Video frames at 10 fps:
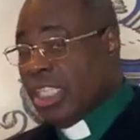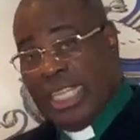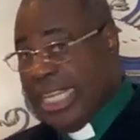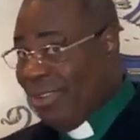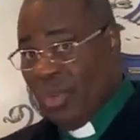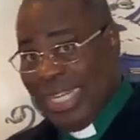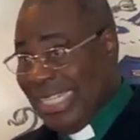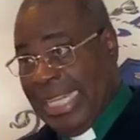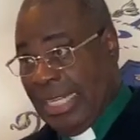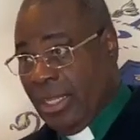she never would
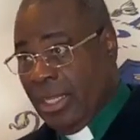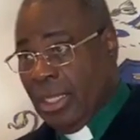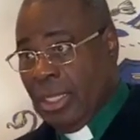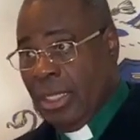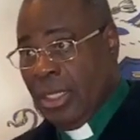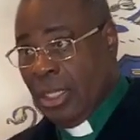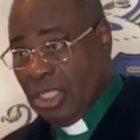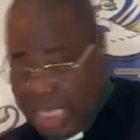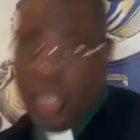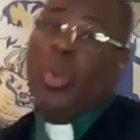have did it.
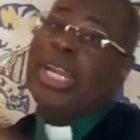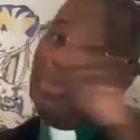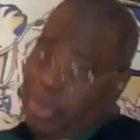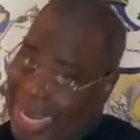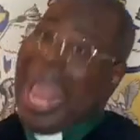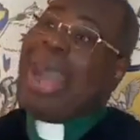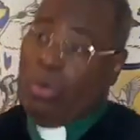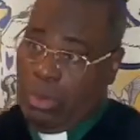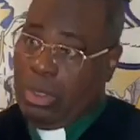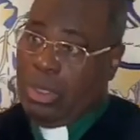Because he the one that put her out.